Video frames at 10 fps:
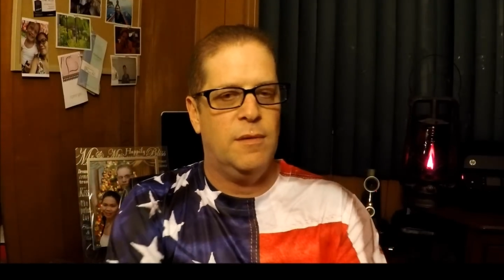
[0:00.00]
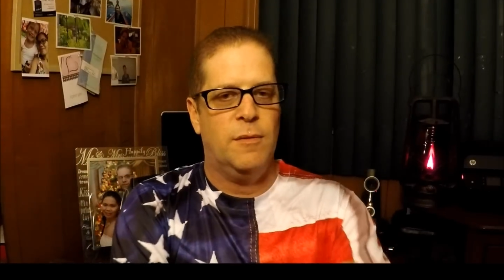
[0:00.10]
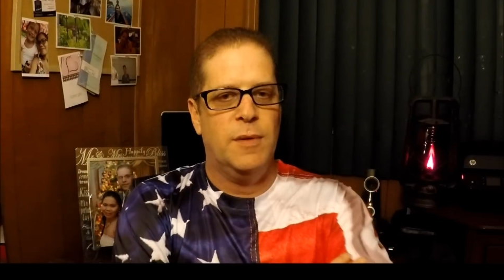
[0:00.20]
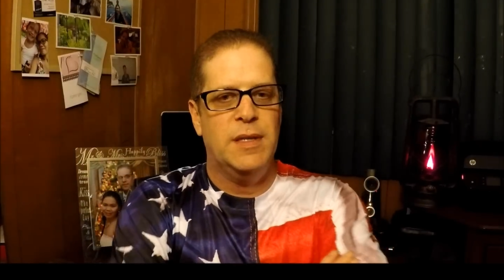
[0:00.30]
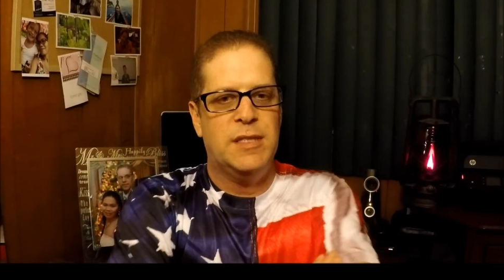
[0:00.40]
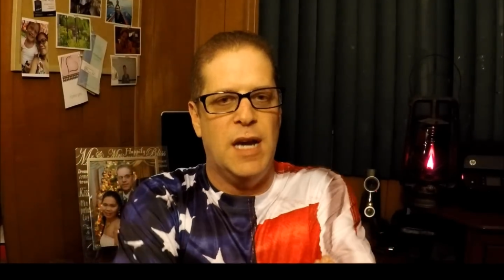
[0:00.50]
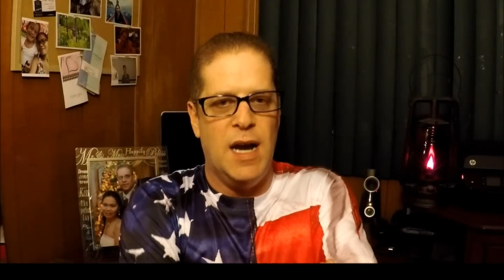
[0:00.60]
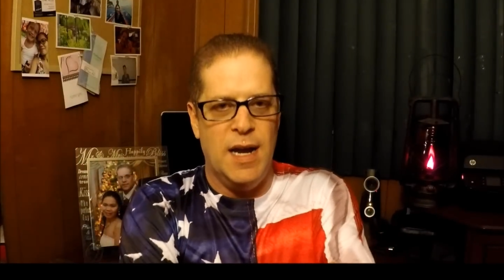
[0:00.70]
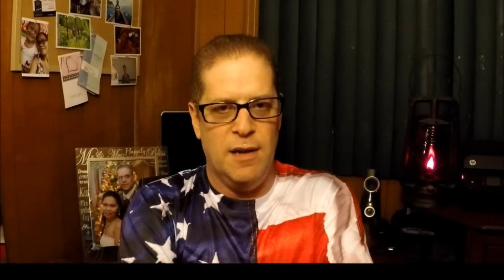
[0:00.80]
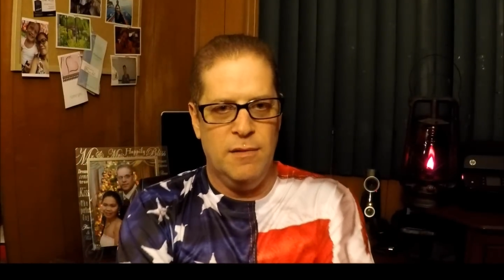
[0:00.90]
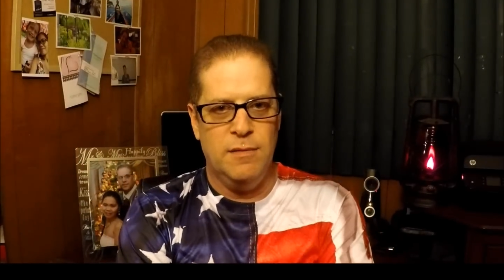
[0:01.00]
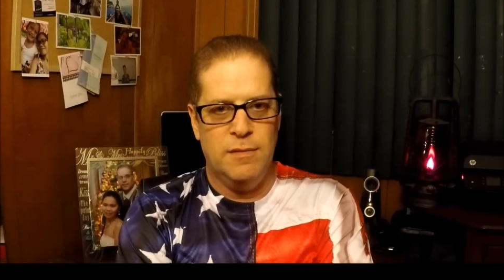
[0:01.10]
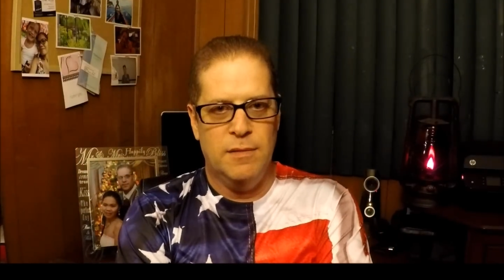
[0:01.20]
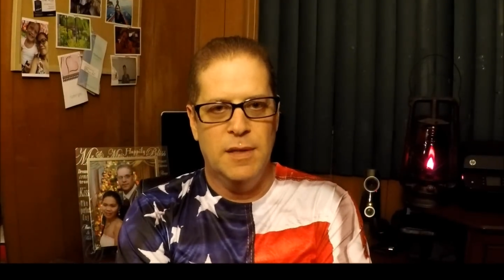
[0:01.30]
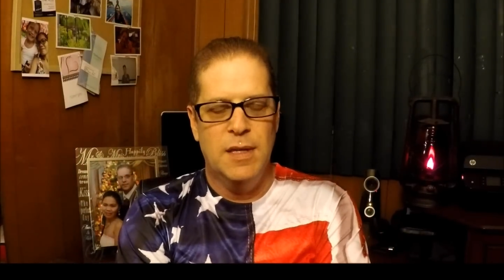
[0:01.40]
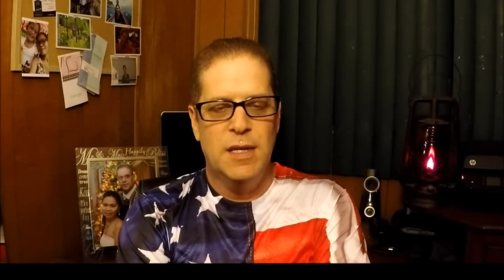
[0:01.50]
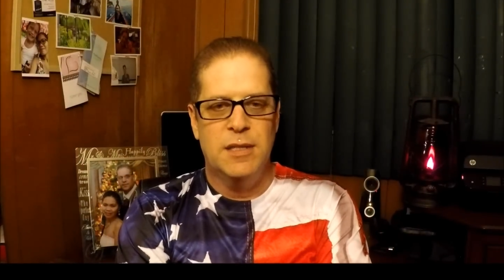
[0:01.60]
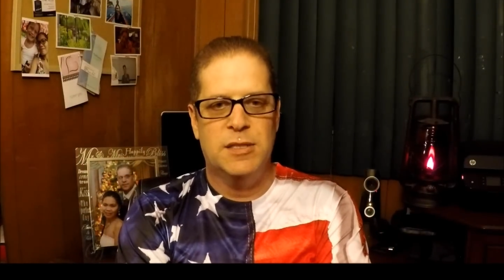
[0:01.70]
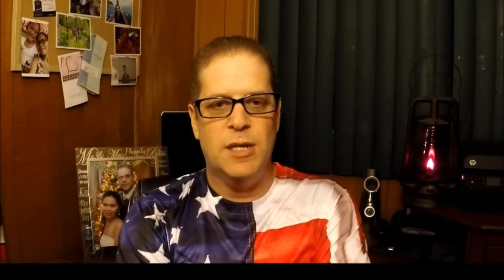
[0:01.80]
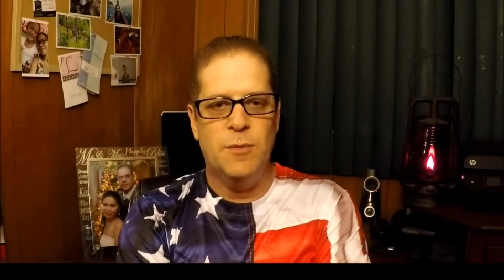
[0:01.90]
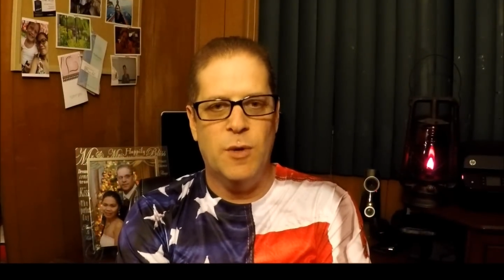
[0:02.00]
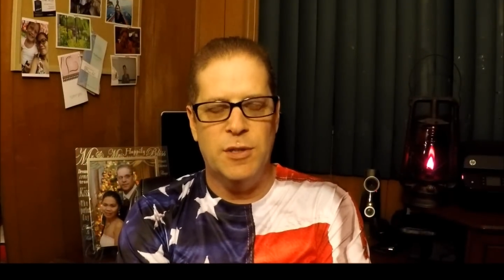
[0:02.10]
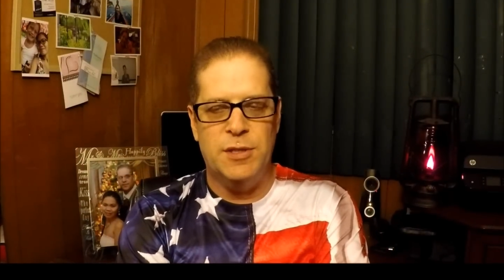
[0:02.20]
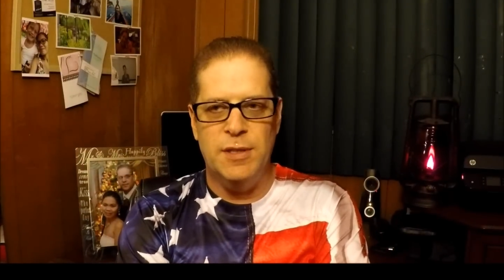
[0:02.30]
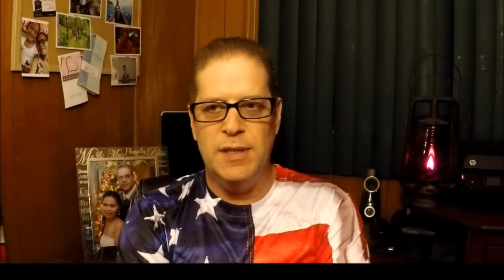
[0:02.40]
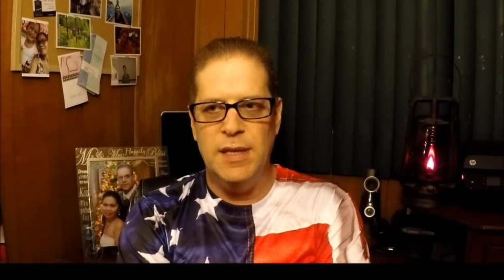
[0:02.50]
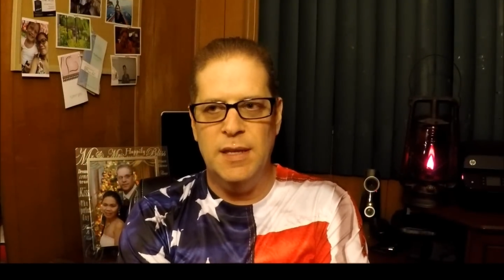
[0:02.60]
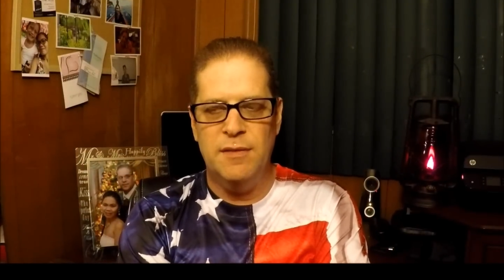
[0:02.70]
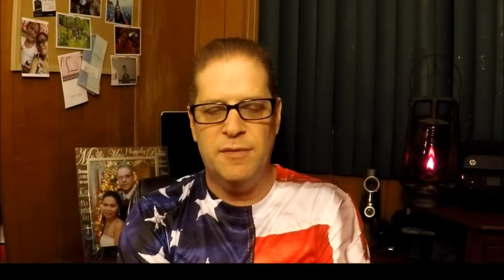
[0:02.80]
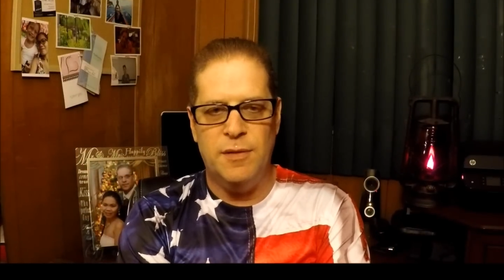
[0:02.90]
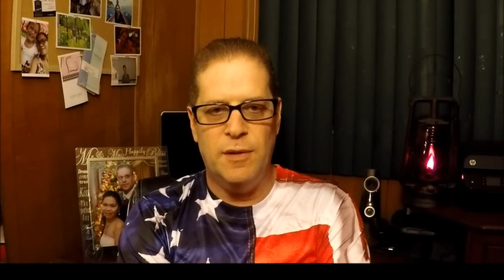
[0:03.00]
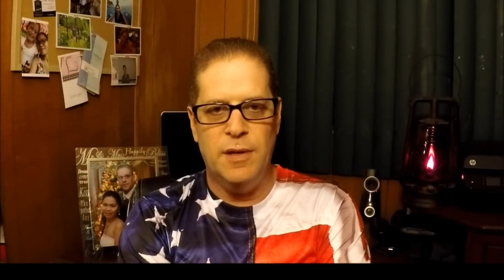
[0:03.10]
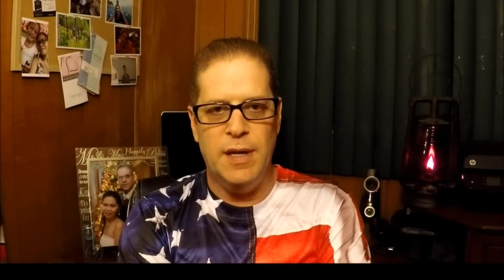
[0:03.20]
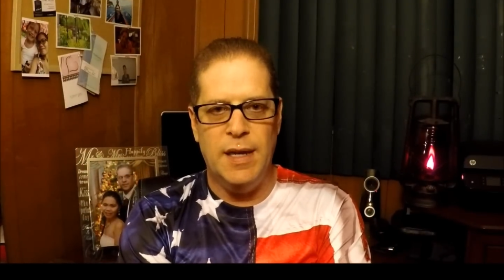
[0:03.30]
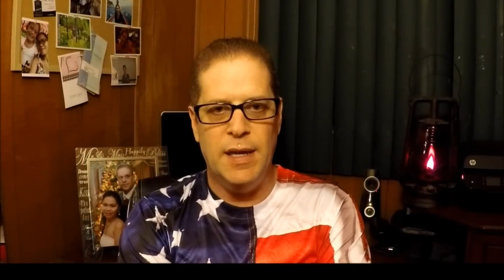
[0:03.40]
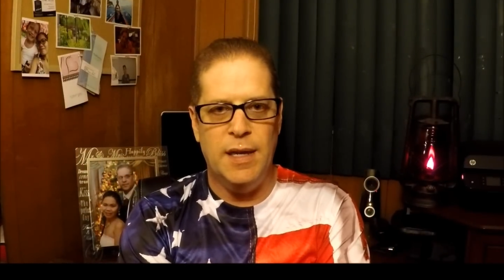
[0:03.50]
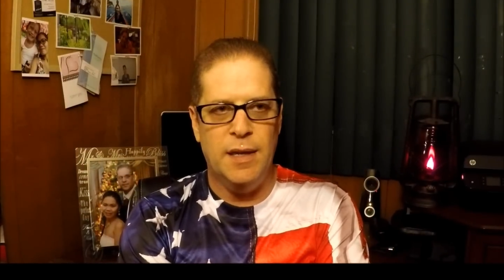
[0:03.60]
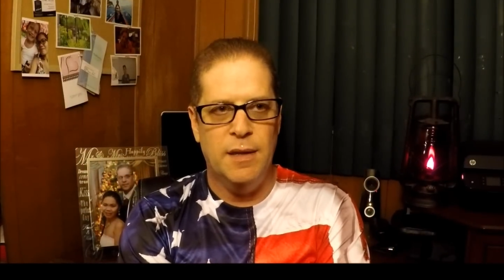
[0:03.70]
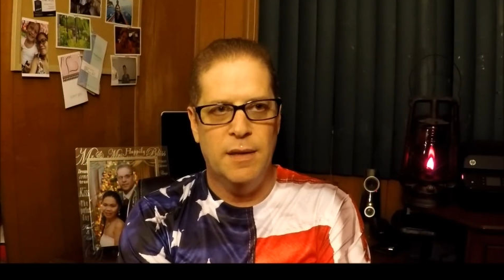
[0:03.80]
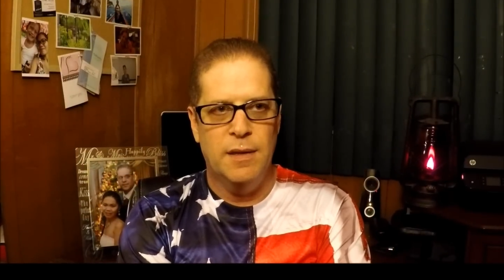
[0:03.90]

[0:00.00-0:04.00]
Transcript: retire, somewhere to live on a